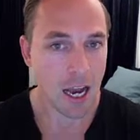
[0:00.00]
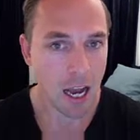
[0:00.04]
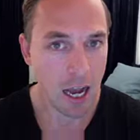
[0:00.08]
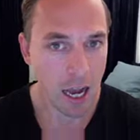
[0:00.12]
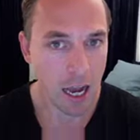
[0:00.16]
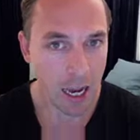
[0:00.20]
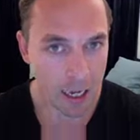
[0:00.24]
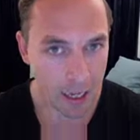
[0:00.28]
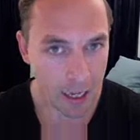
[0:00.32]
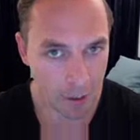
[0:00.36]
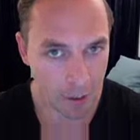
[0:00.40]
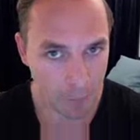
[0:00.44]

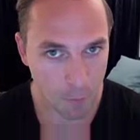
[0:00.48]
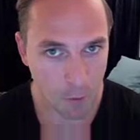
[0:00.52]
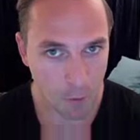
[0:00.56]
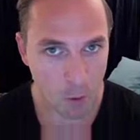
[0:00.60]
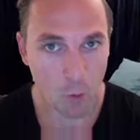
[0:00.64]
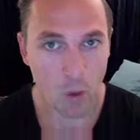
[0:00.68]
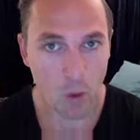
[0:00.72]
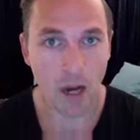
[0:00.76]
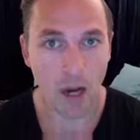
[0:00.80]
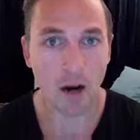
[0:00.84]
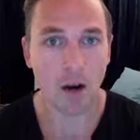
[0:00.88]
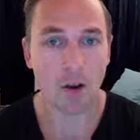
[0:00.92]
I am
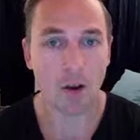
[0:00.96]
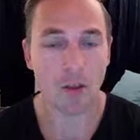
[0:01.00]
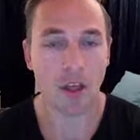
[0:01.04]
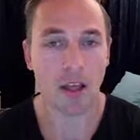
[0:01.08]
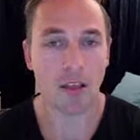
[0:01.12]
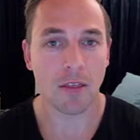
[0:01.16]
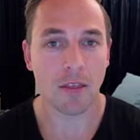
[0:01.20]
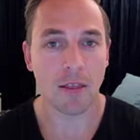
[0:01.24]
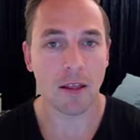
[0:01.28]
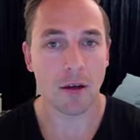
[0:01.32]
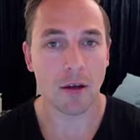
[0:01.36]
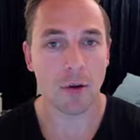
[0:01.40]
aware
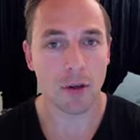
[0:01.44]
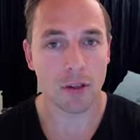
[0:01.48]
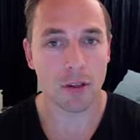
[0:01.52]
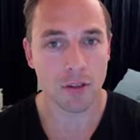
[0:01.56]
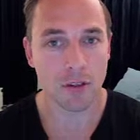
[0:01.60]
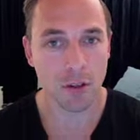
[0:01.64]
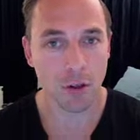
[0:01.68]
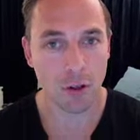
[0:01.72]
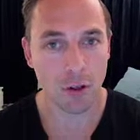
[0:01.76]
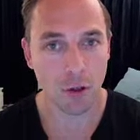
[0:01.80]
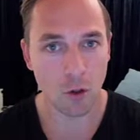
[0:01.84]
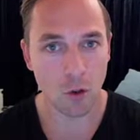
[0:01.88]
that there is
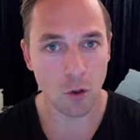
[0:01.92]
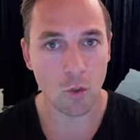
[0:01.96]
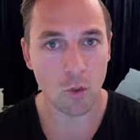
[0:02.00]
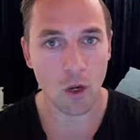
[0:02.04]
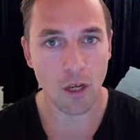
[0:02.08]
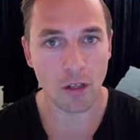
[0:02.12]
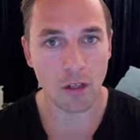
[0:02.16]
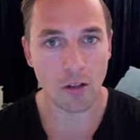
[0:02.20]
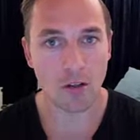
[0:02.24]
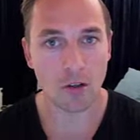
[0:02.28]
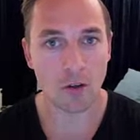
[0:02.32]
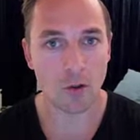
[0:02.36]
a new
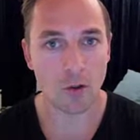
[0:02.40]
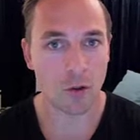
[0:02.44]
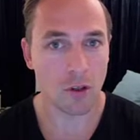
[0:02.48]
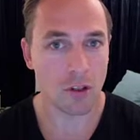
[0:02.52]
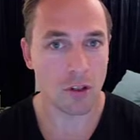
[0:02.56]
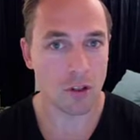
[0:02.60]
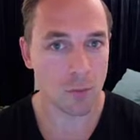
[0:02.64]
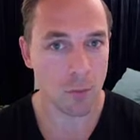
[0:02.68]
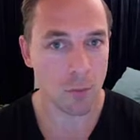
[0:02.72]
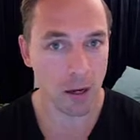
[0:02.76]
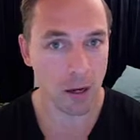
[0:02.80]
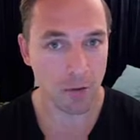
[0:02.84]
way to do
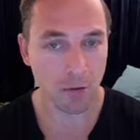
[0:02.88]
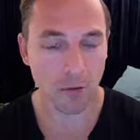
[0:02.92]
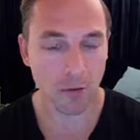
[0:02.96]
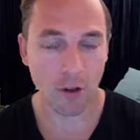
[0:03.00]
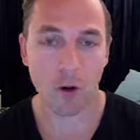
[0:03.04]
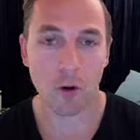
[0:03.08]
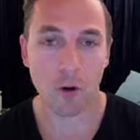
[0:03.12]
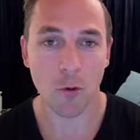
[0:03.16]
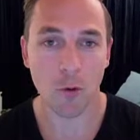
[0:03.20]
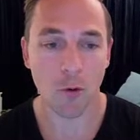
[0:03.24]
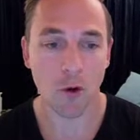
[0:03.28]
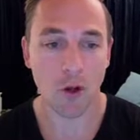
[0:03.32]
this by
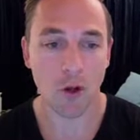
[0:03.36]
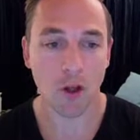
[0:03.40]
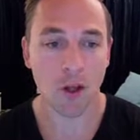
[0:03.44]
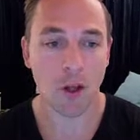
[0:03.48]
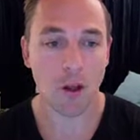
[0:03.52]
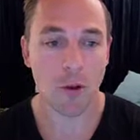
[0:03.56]
flow,